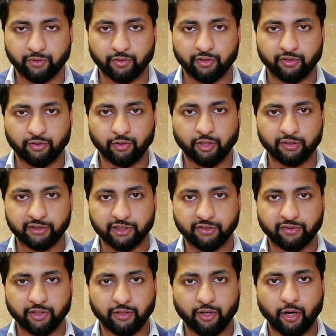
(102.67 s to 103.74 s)
So it's not
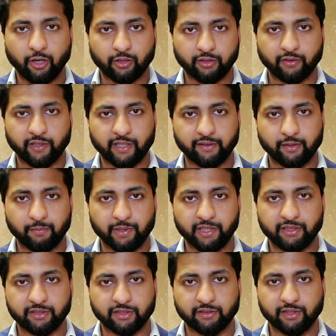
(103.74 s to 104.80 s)
just the doctor and the
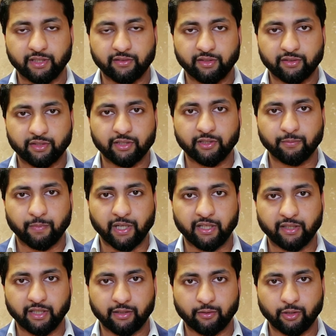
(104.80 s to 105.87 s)
patient, there's a third
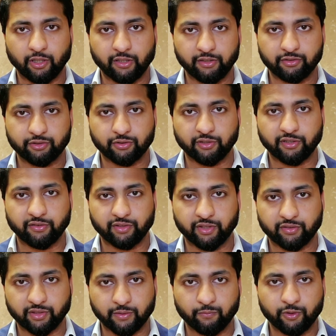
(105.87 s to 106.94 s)
party called insurance
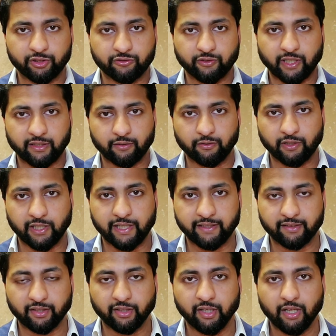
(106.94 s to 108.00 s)
system which
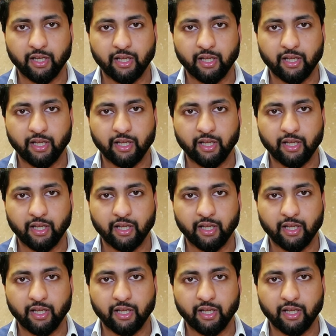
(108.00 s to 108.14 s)
regulates